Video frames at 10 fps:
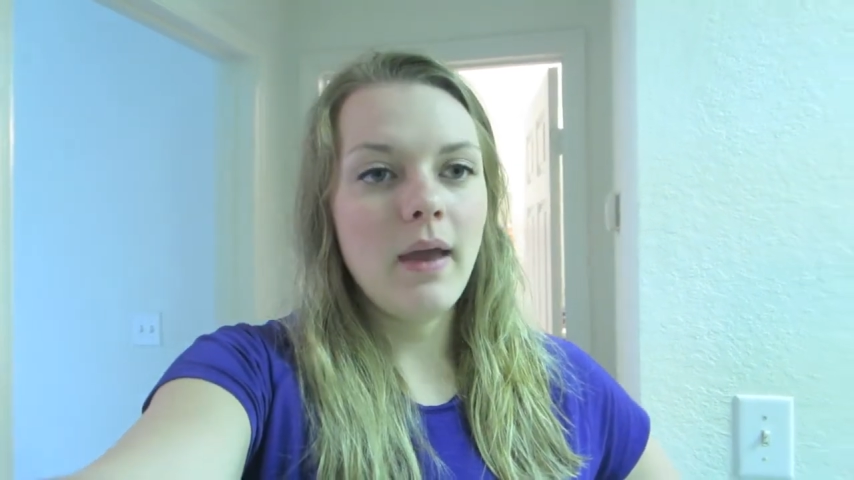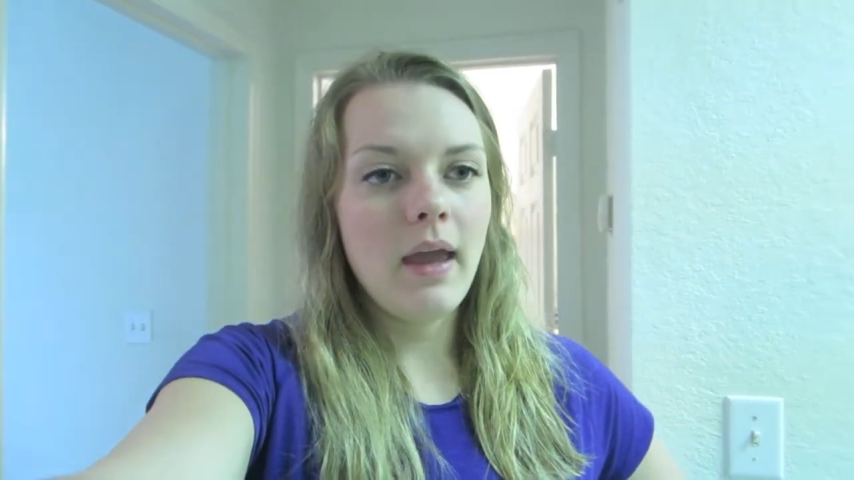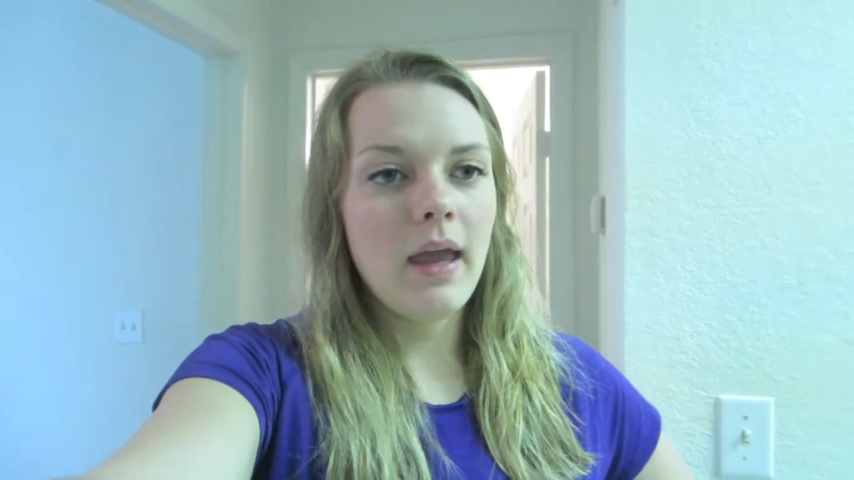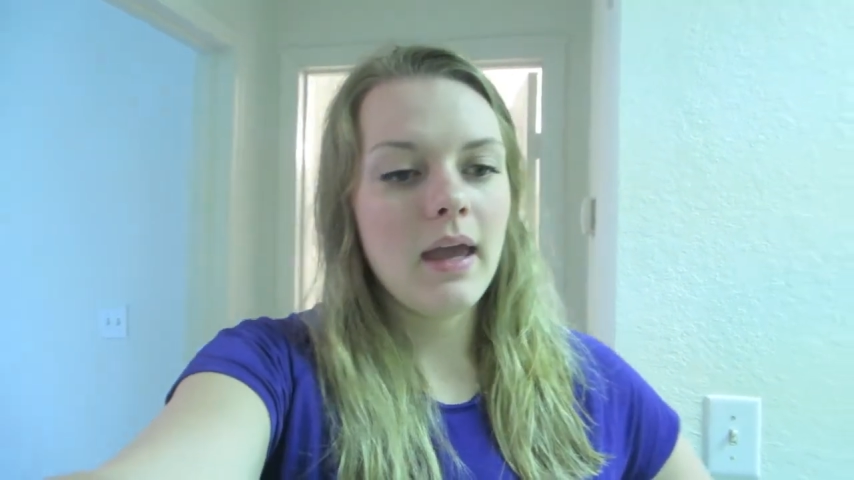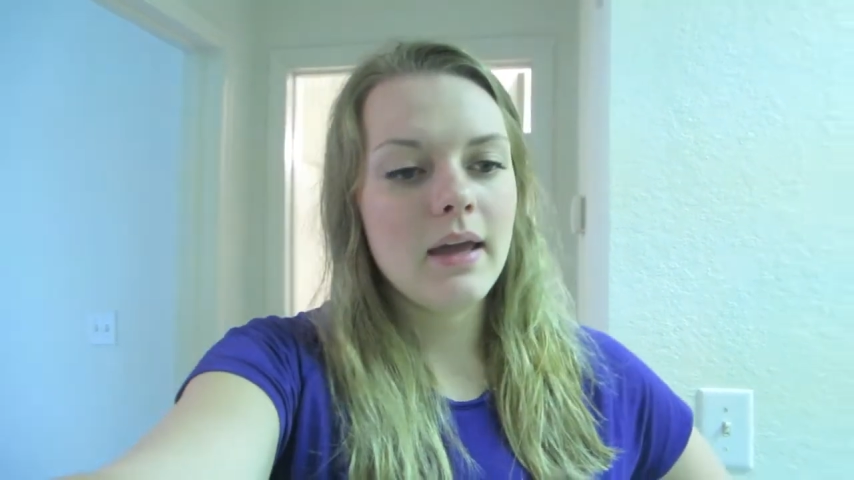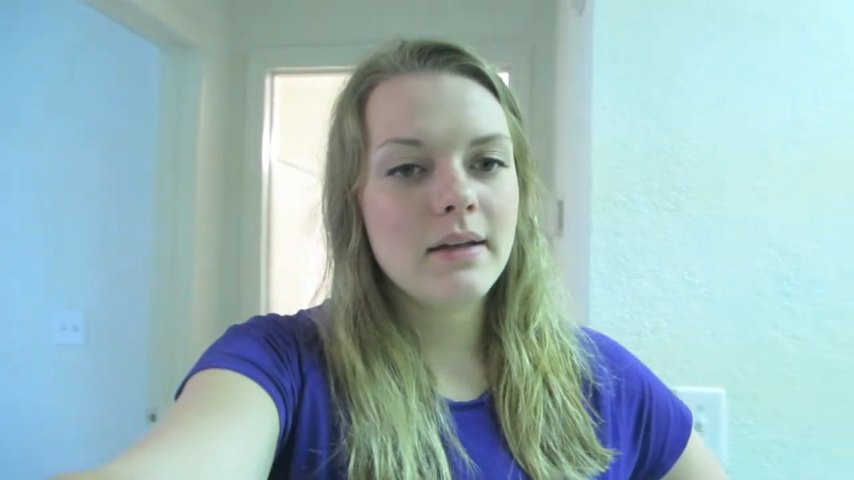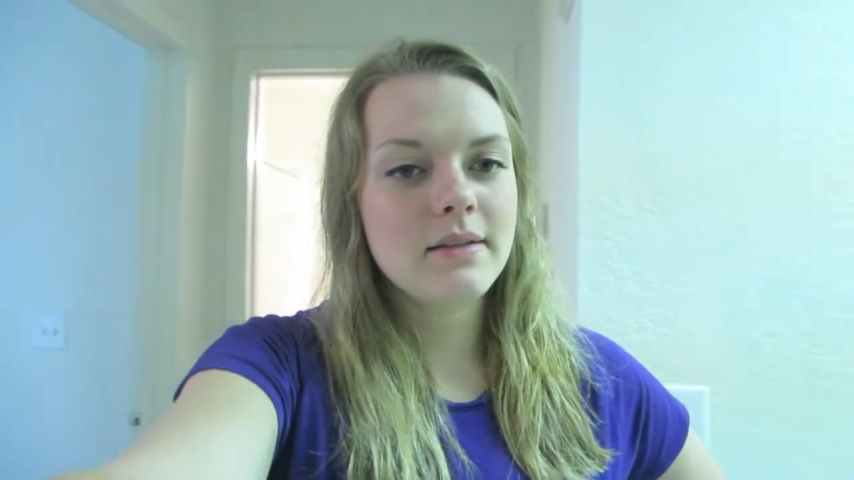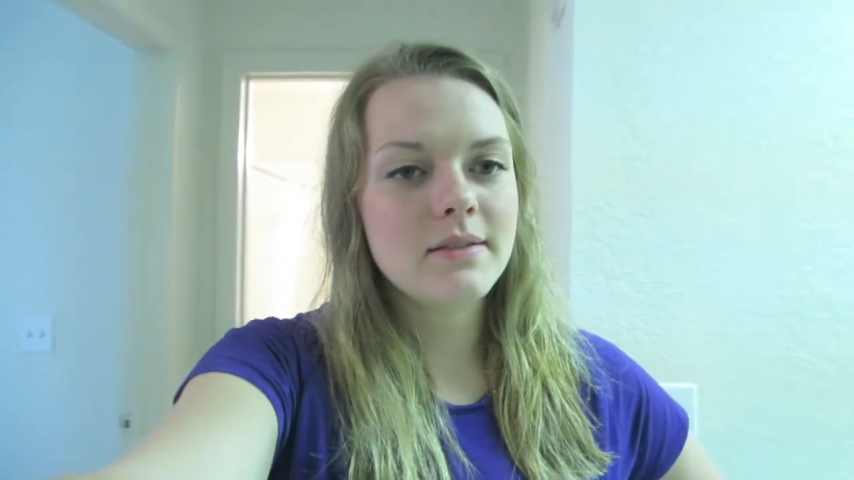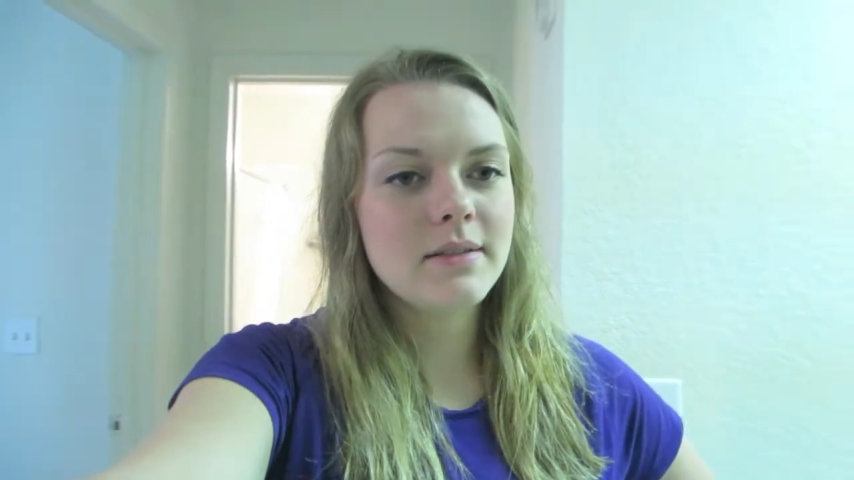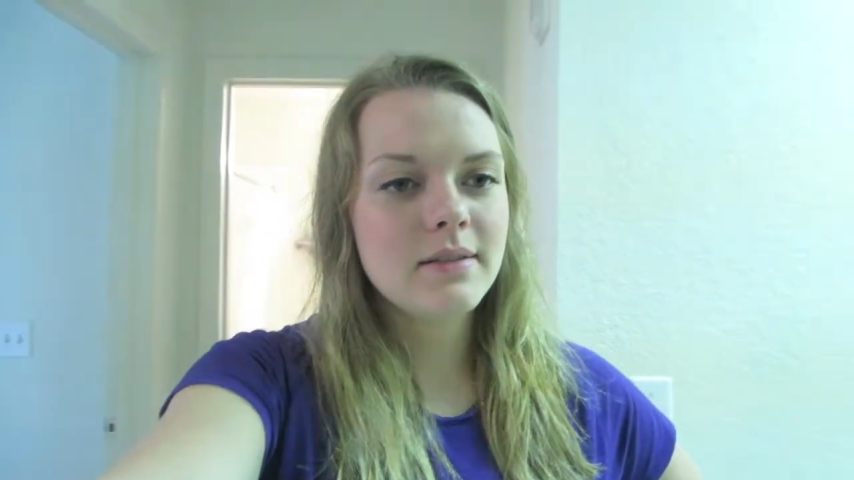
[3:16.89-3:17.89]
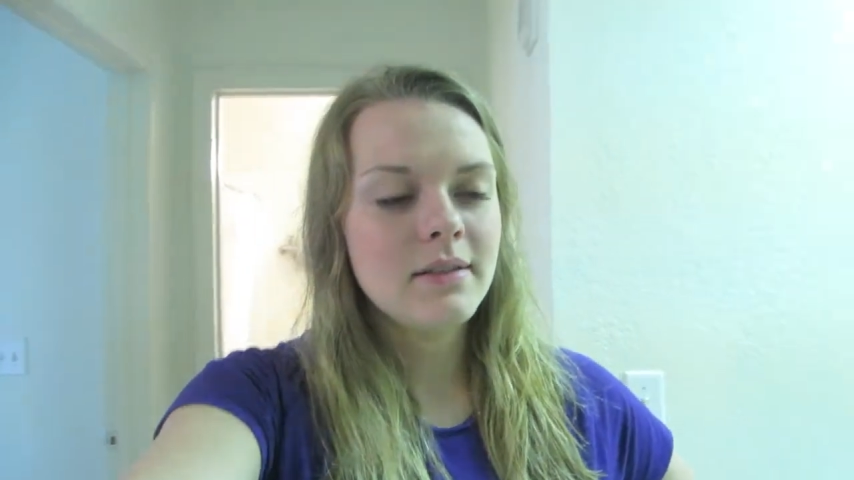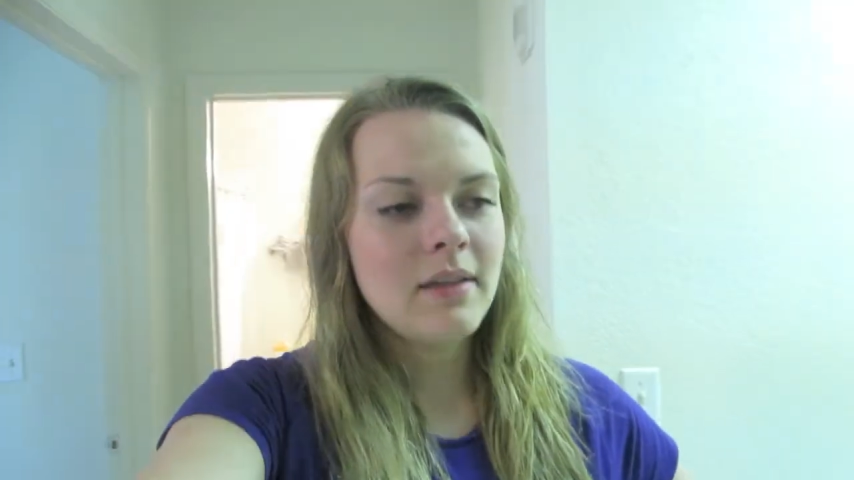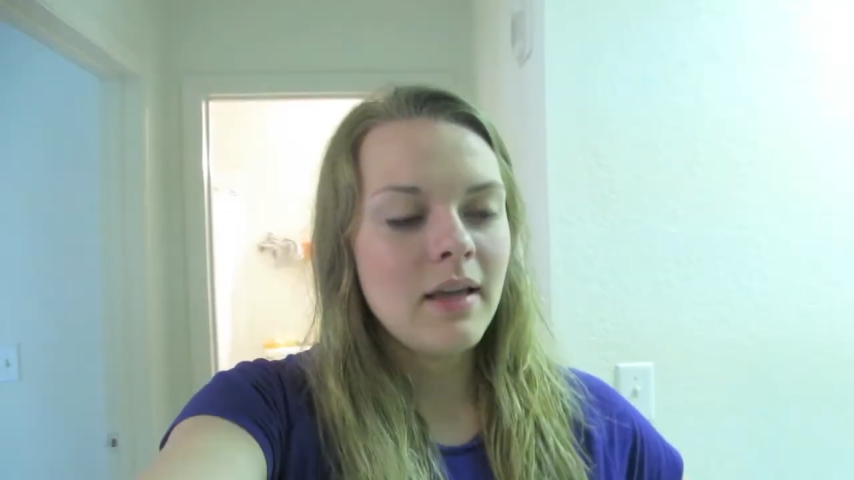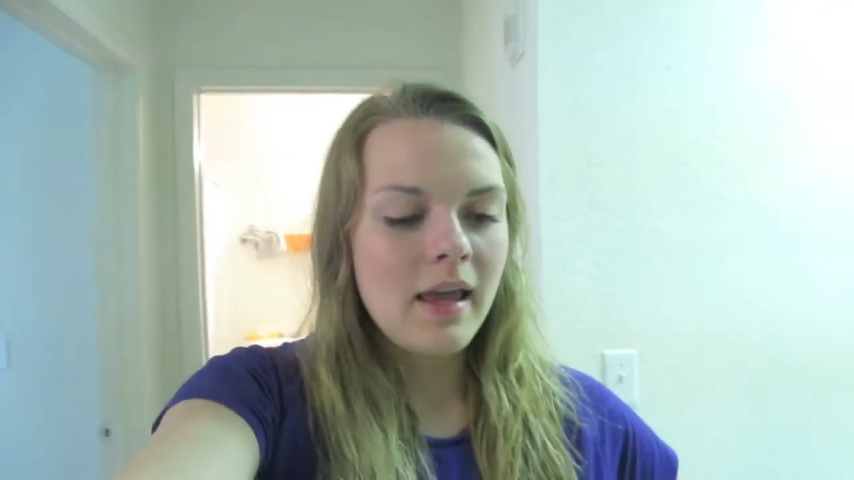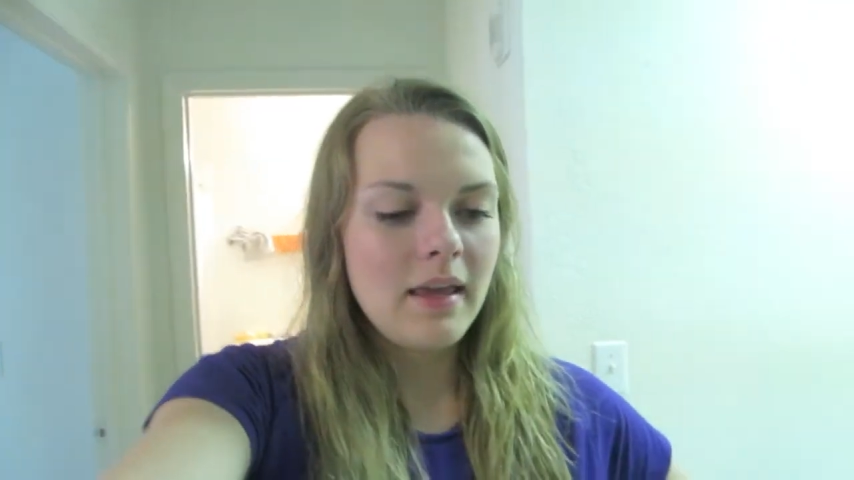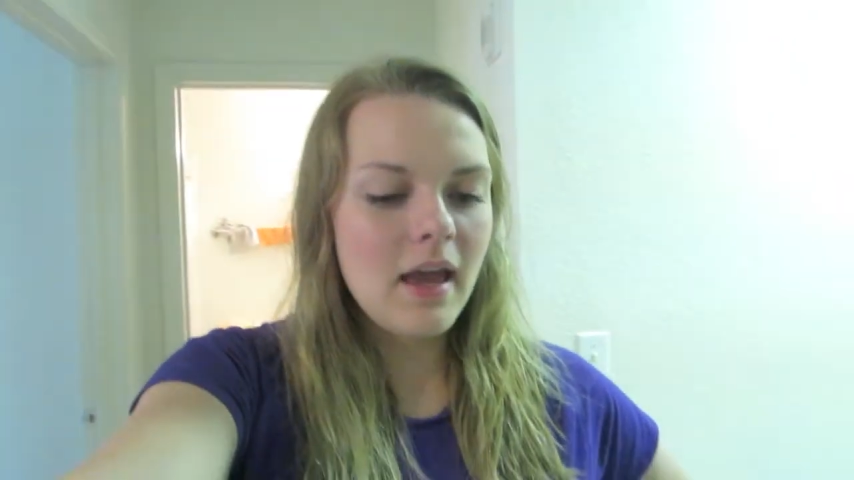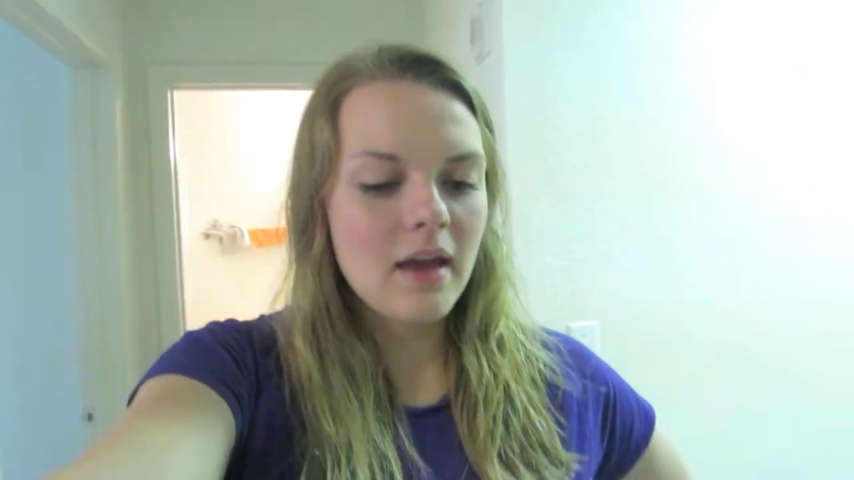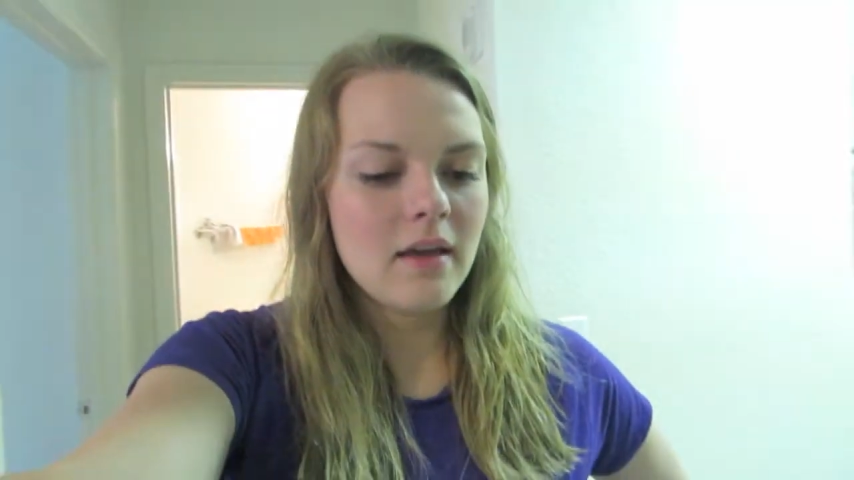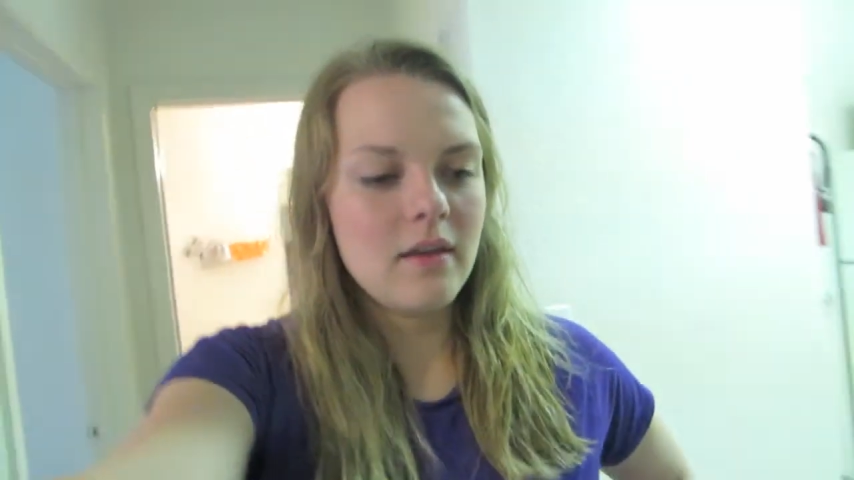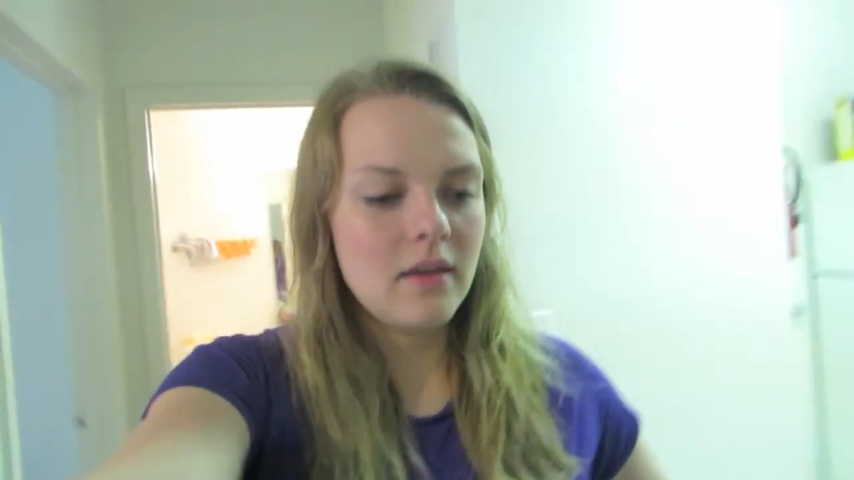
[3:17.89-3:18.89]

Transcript: and yeah.